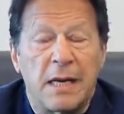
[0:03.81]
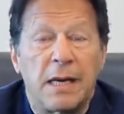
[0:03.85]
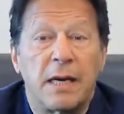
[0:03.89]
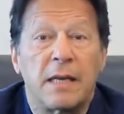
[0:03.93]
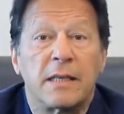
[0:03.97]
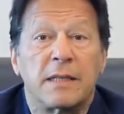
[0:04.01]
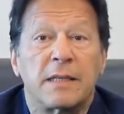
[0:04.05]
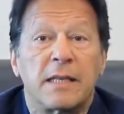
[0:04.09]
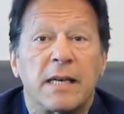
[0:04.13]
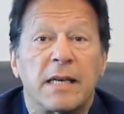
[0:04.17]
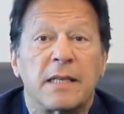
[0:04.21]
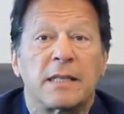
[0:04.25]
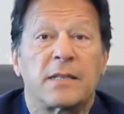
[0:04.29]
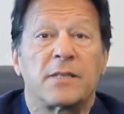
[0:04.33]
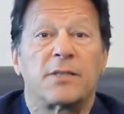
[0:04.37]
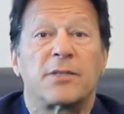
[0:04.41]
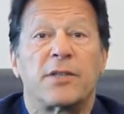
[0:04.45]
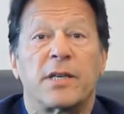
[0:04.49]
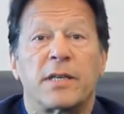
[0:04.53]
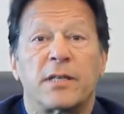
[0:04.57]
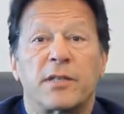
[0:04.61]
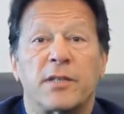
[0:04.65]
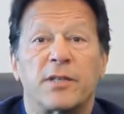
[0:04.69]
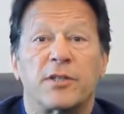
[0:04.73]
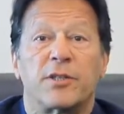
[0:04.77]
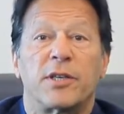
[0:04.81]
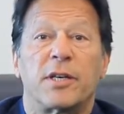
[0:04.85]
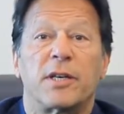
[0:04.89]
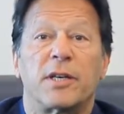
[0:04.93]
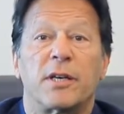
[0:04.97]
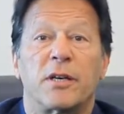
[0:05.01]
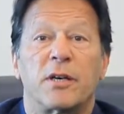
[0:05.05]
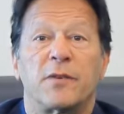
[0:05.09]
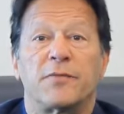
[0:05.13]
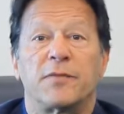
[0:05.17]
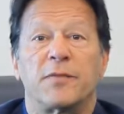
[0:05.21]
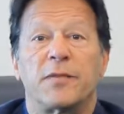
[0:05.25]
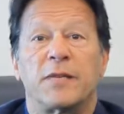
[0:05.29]
I thank the Secretary
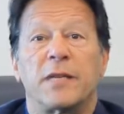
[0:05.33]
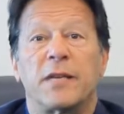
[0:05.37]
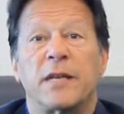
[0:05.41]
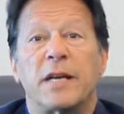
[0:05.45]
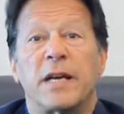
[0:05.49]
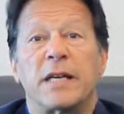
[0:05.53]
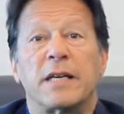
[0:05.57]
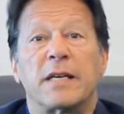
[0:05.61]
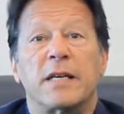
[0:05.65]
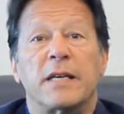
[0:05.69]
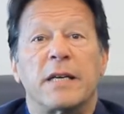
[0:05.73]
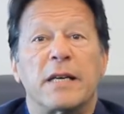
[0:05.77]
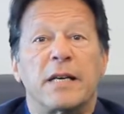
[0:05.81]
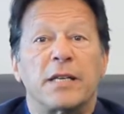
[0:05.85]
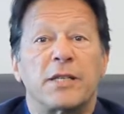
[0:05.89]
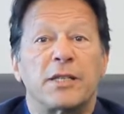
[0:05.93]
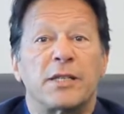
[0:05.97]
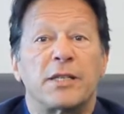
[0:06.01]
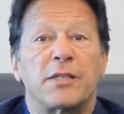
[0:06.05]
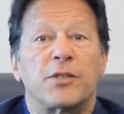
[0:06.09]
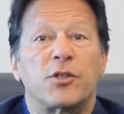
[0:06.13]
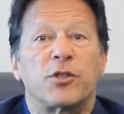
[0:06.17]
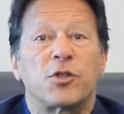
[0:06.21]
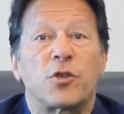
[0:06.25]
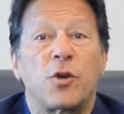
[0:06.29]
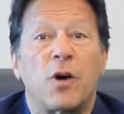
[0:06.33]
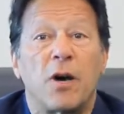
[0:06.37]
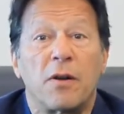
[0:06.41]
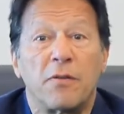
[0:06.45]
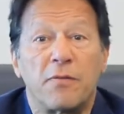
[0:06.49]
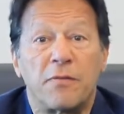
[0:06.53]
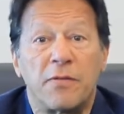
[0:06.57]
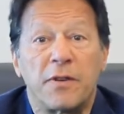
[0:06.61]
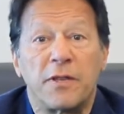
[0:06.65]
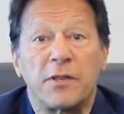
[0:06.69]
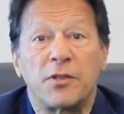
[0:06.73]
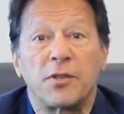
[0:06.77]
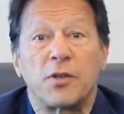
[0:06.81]
General of the United Nations
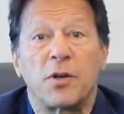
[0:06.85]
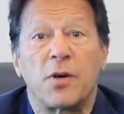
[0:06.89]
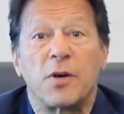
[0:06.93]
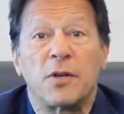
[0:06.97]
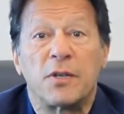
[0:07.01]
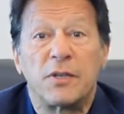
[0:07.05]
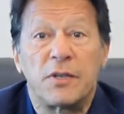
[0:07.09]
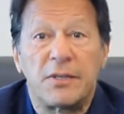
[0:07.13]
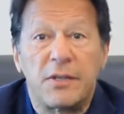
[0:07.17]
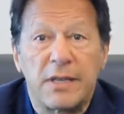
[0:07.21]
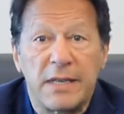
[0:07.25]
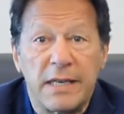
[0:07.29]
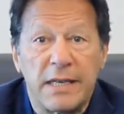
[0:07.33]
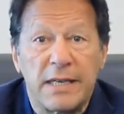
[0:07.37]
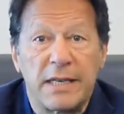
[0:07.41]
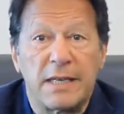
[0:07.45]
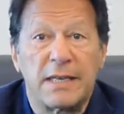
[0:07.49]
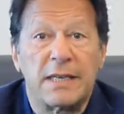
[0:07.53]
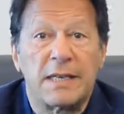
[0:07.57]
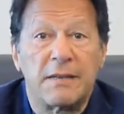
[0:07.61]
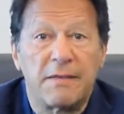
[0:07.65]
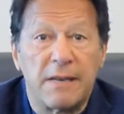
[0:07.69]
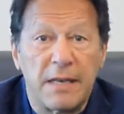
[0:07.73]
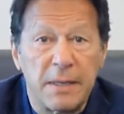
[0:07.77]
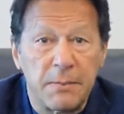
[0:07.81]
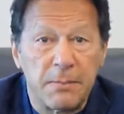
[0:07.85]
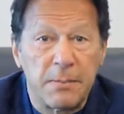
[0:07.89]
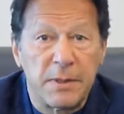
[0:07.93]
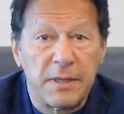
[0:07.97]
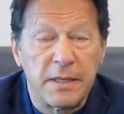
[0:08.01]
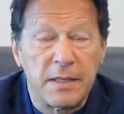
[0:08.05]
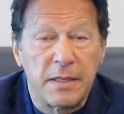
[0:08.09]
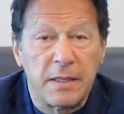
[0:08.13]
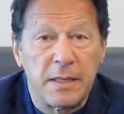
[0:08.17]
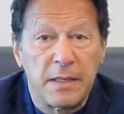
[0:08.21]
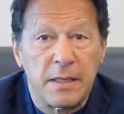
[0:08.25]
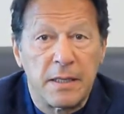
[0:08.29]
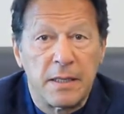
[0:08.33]
Conference on Trade and
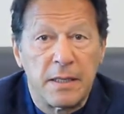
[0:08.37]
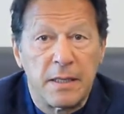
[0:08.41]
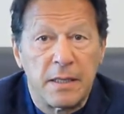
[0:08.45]
Development